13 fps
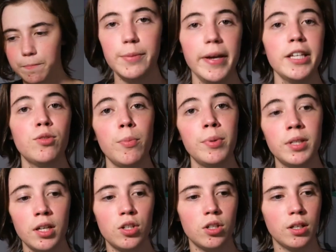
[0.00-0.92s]
Spaced
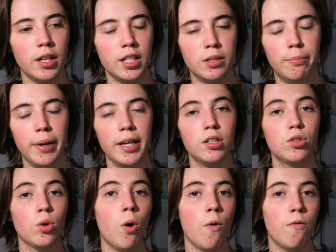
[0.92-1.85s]
repetition is
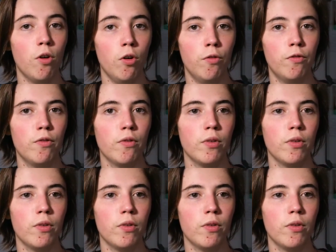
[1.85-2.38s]
based off of